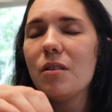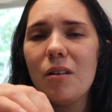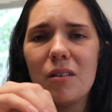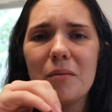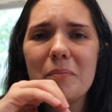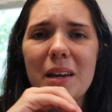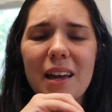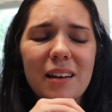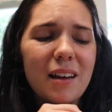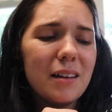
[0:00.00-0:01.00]
Oh
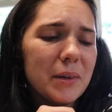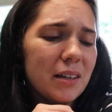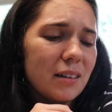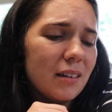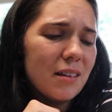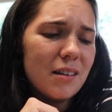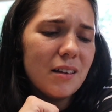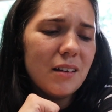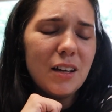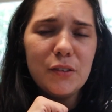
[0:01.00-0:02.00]
man, I mean,
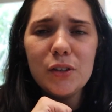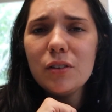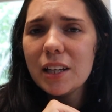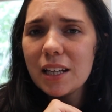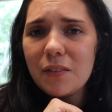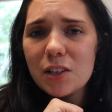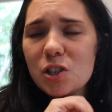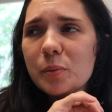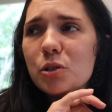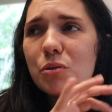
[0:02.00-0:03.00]
if you don't like a
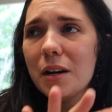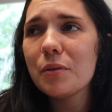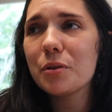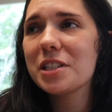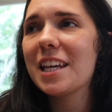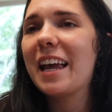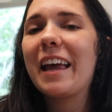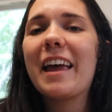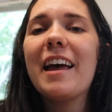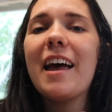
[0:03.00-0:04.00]
vegetable, try roasting
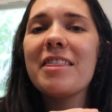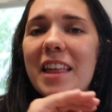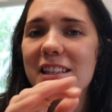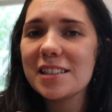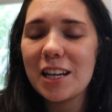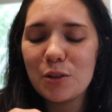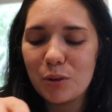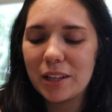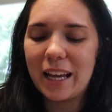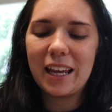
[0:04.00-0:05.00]
it and then say you
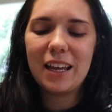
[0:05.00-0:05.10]
don't like